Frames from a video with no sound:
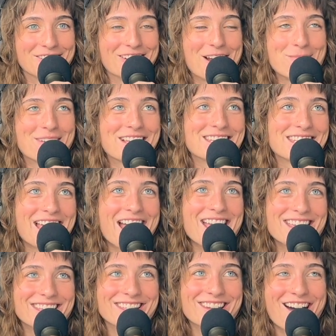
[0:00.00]
Right? Because
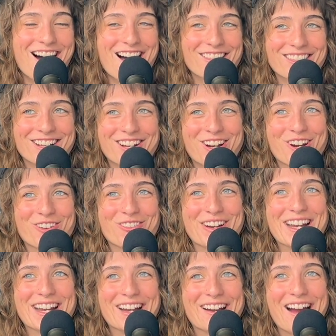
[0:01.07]
that is not the
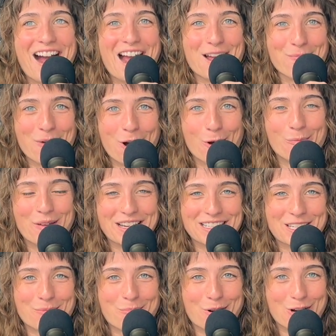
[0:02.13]
career I am hoping
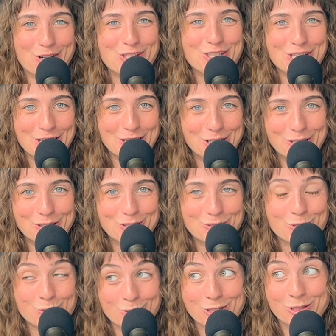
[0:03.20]
to pursue
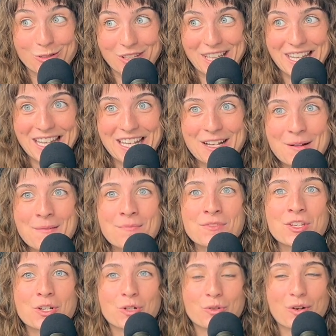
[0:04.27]
truly.
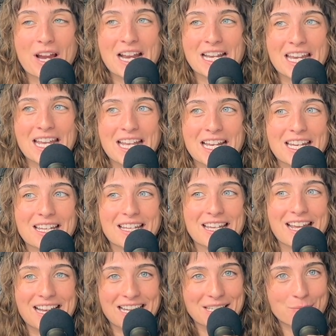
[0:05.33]
Granted,
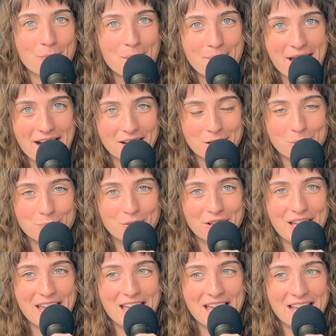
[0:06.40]
it is my backup
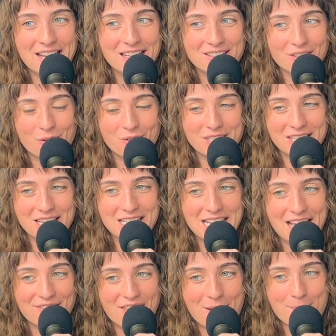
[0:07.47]
plan. It's always nice
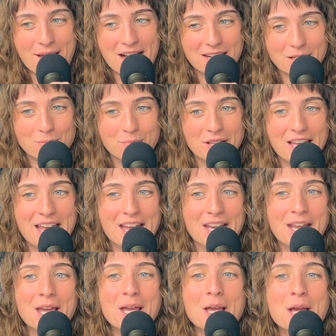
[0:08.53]
to have that backup plan.